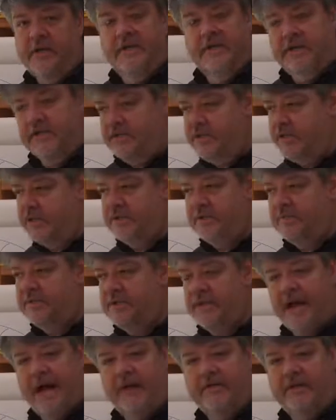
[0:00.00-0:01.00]
The systems
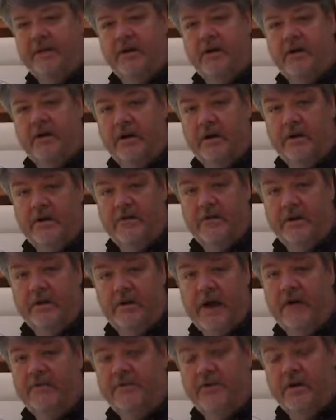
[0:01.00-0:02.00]
that
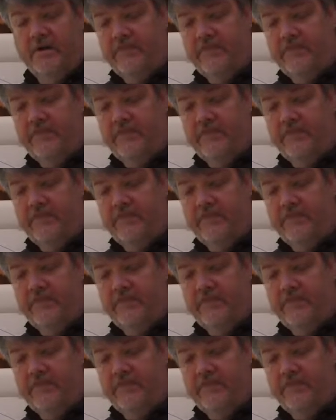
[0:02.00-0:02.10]
are out there,